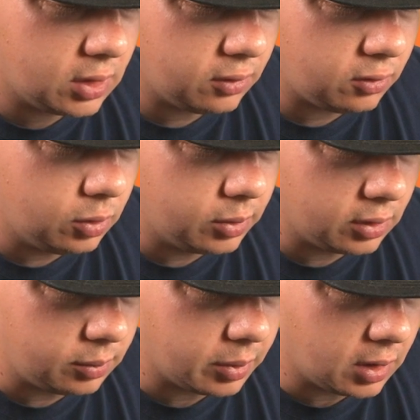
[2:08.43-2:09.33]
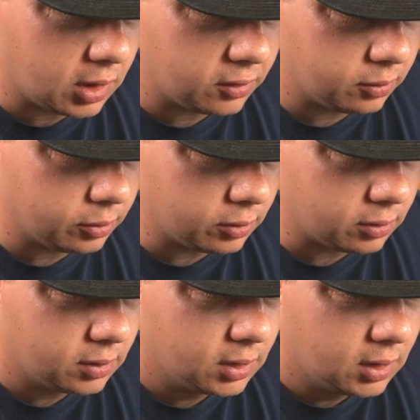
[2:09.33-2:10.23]
as humanly possible.
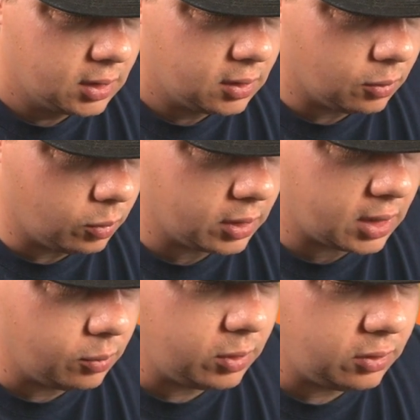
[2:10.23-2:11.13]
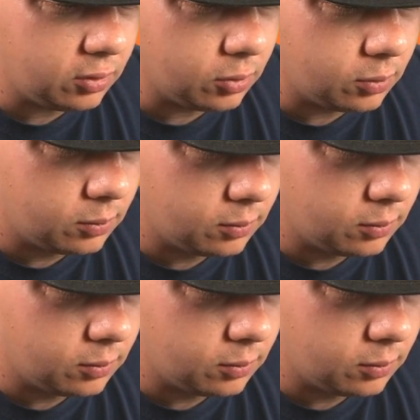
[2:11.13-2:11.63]
What can we do?